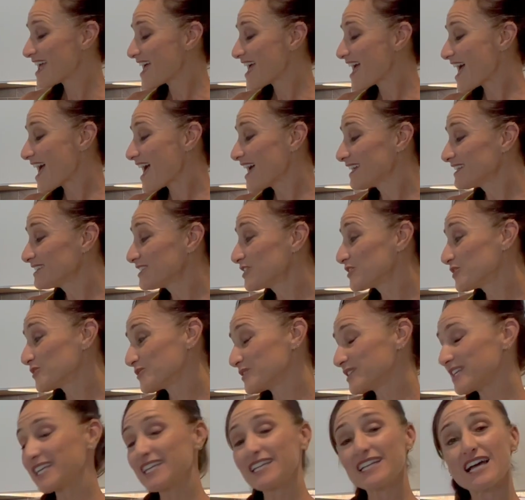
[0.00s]
and you'll
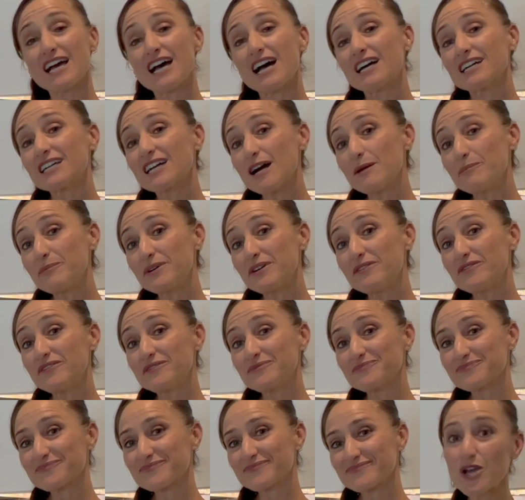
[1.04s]
need a cup of,
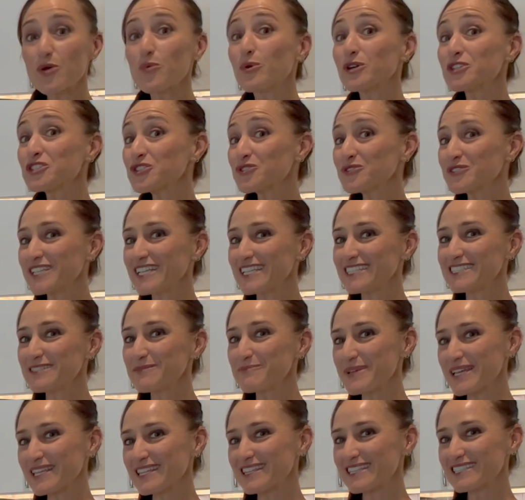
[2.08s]
what you'll need to
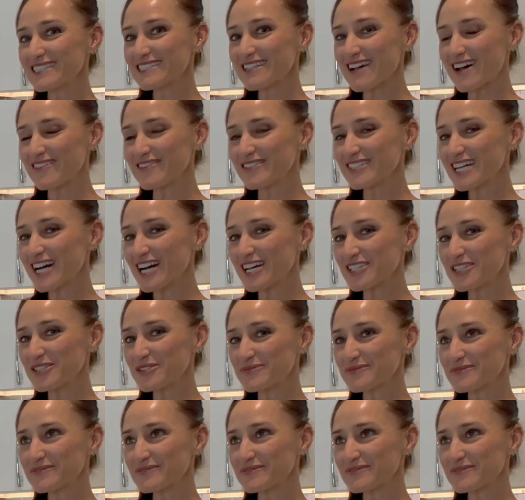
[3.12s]
make this avocado,